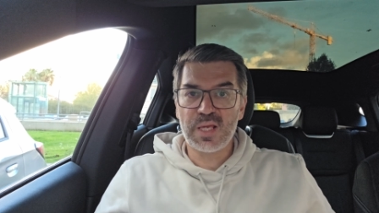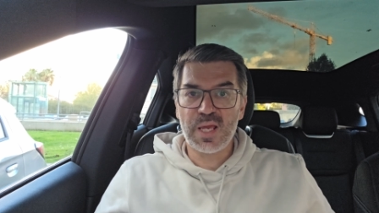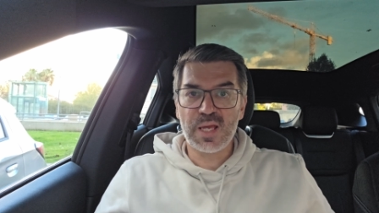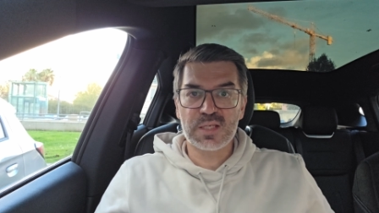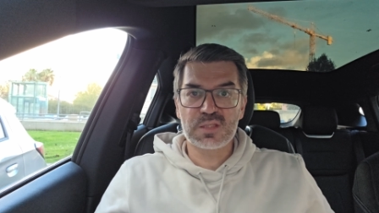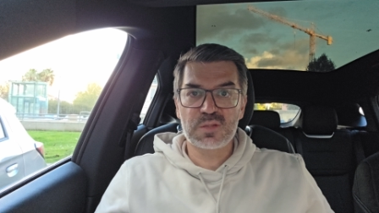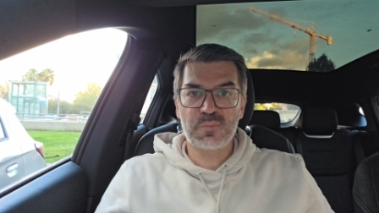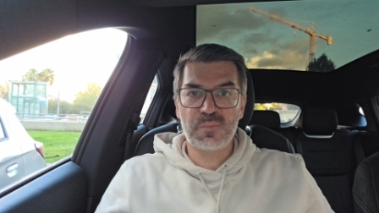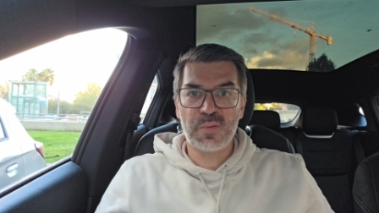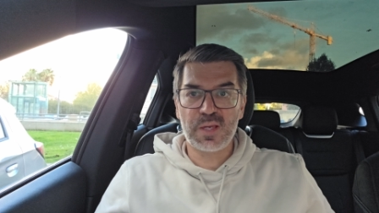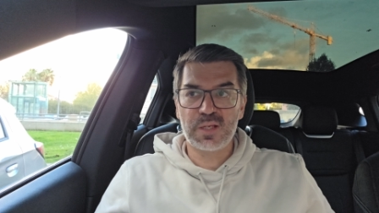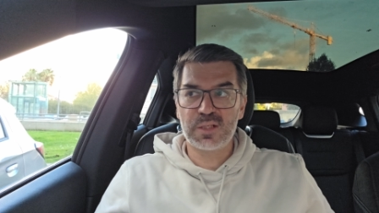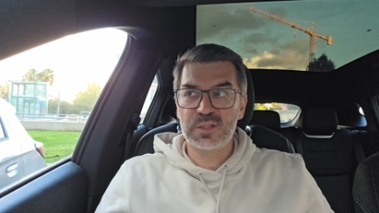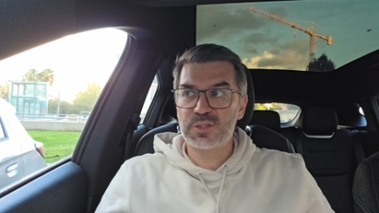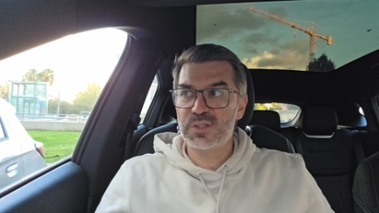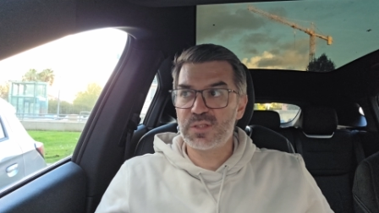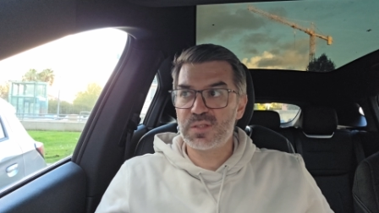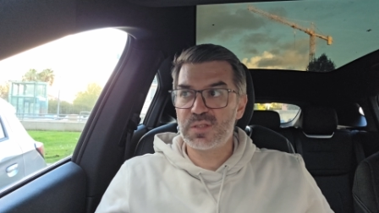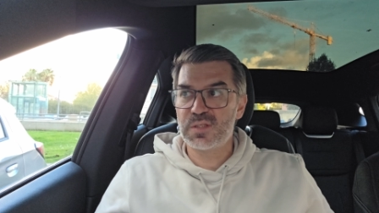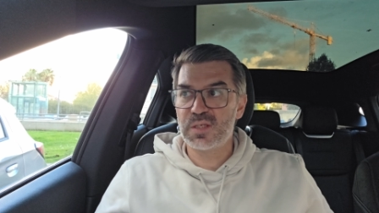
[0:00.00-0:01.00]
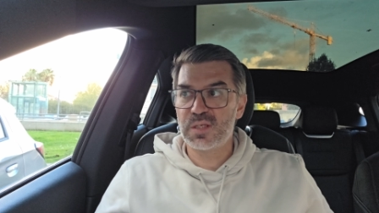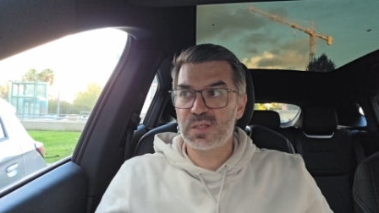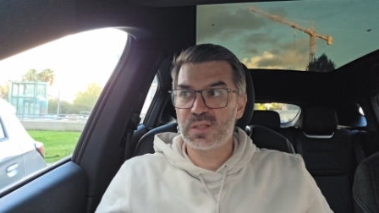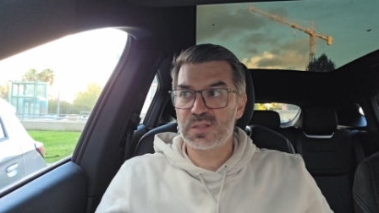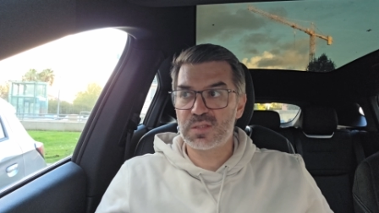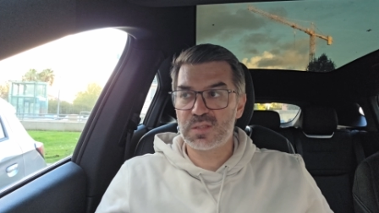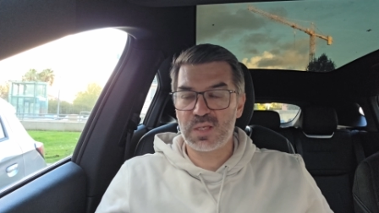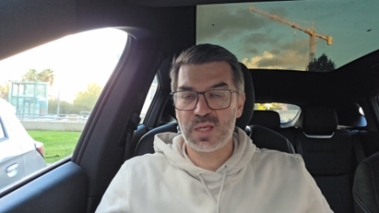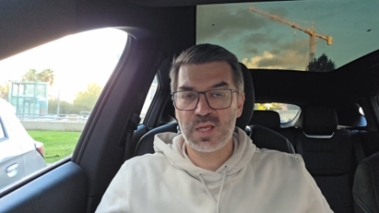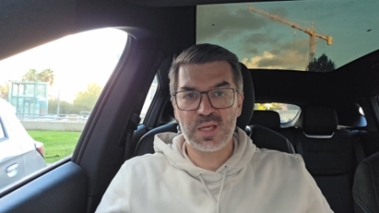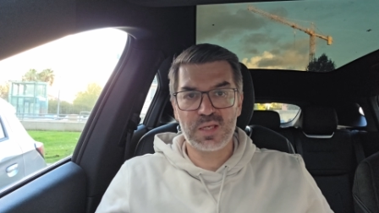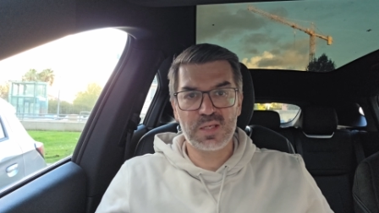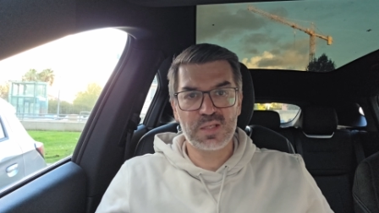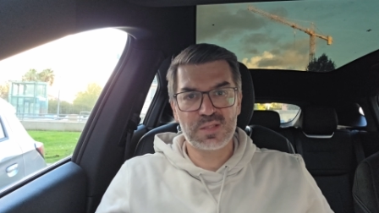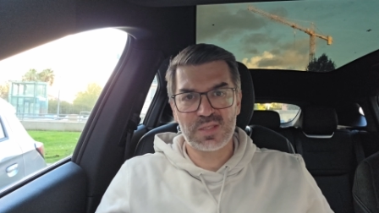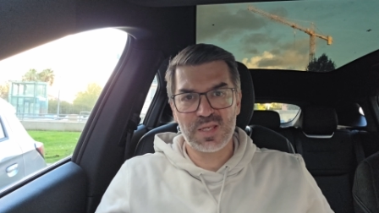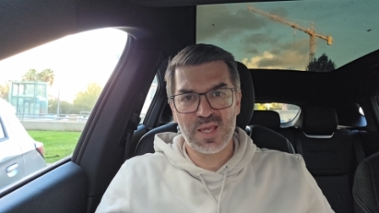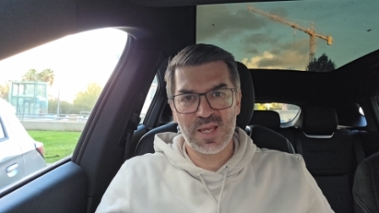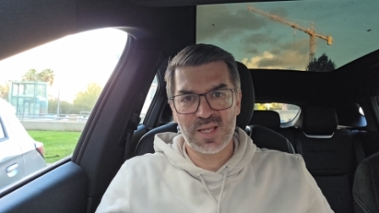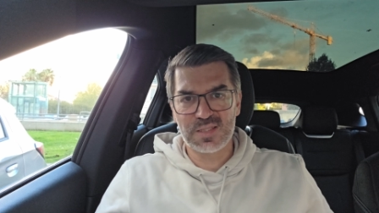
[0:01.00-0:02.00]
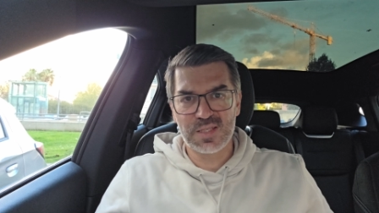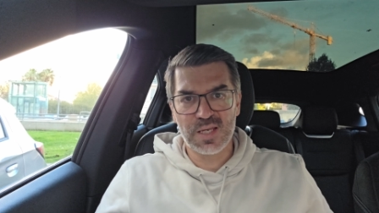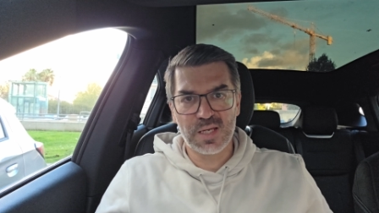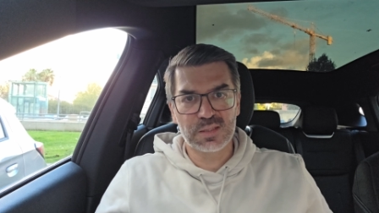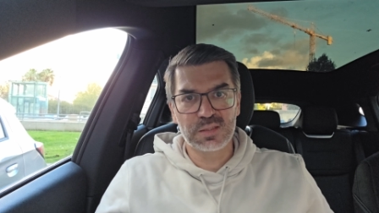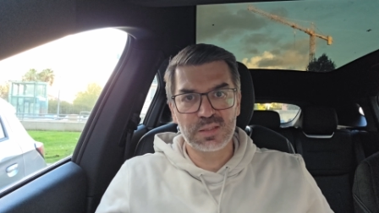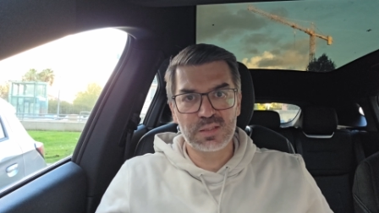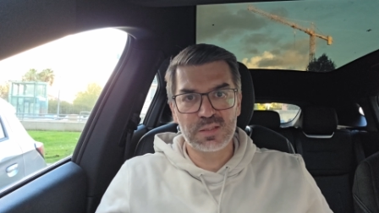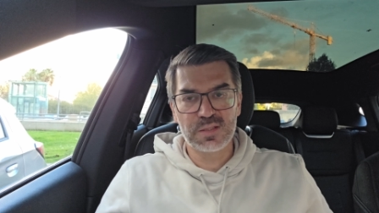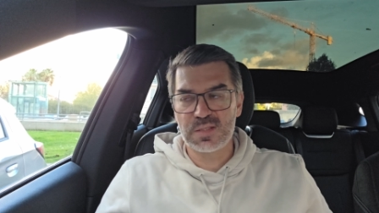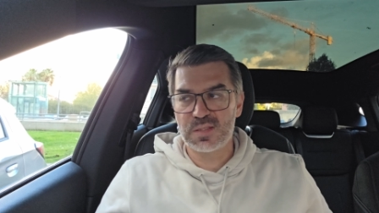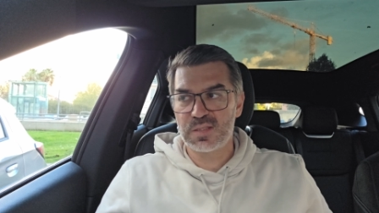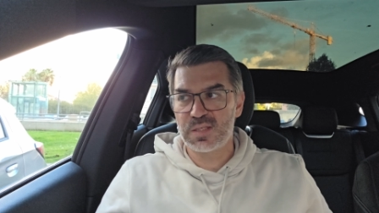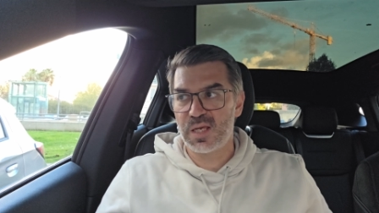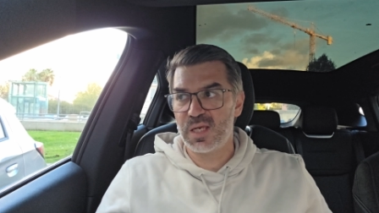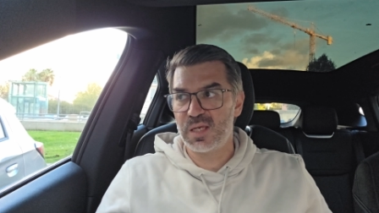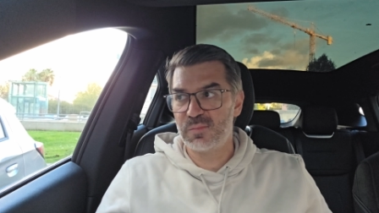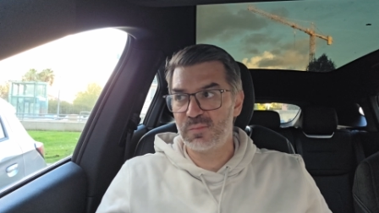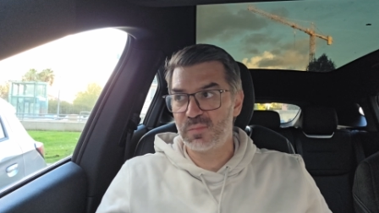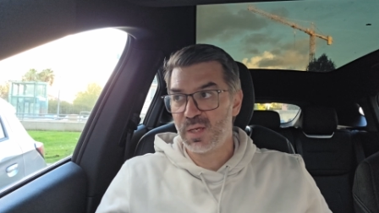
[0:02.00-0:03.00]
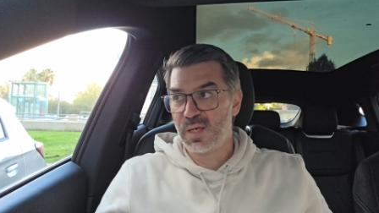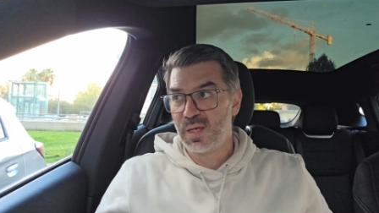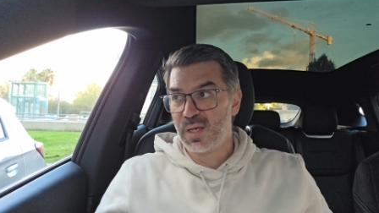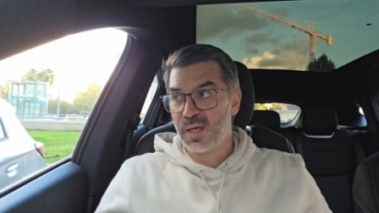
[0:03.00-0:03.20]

XPeng G6, it's exactly the same